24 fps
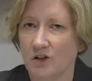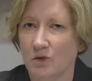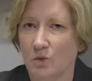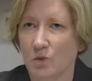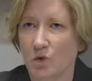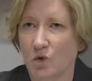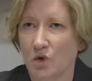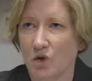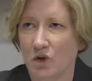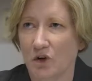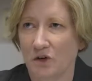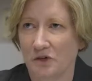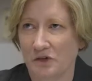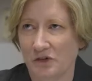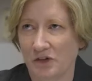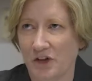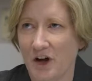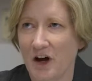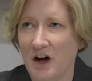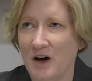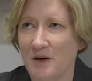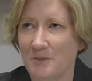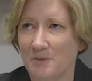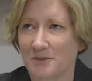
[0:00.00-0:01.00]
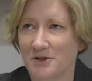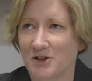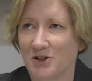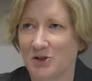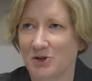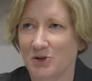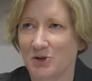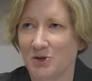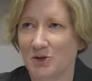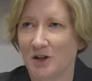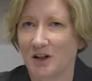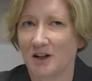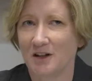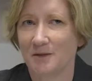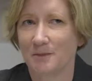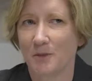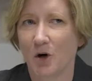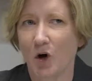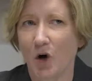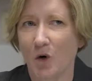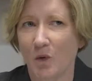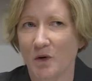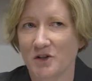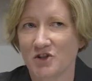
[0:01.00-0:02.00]
rule of thumb to
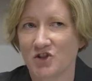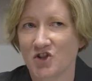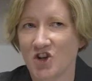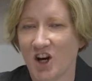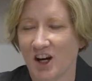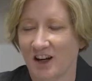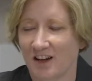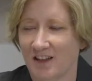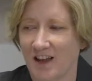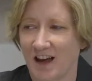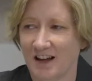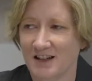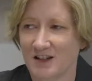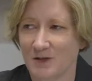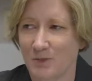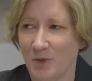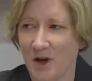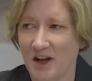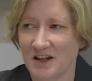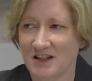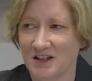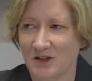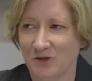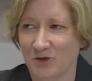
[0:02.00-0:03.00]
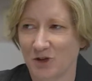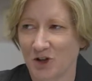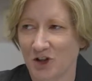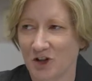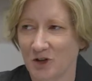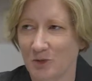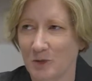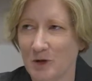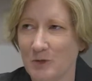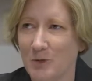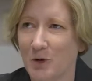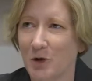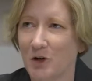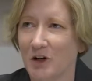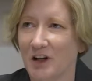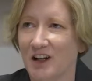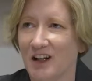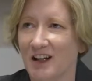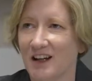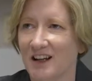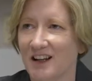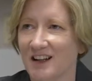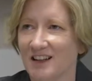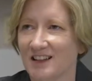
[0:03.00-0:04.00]
always check that space if you're going to be
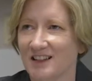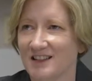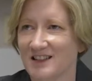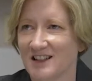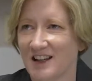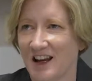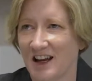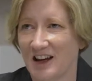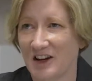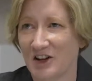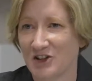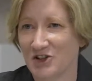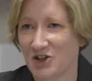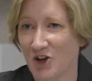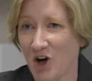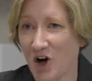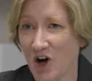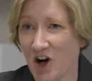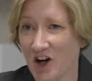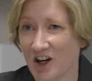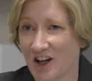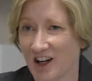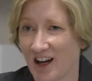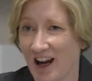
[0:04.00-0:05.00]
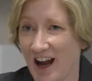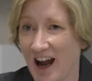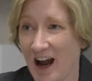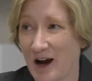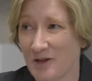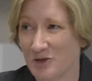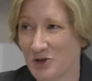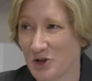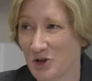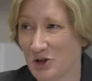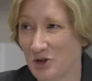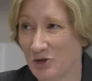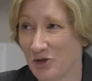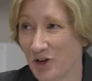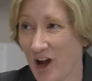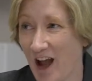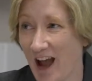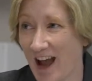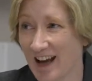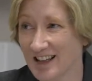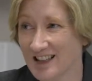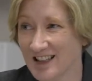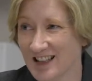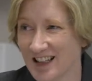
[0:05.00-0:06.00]
putting in, say, a dock after the
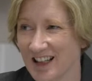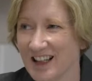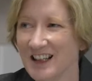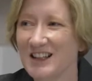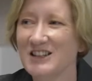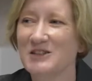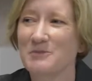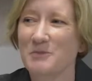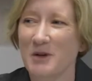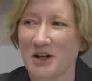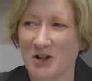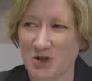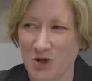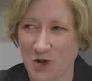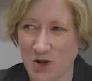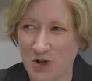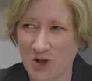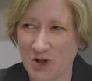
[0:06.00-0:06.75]
fact. Yep. Make sure you're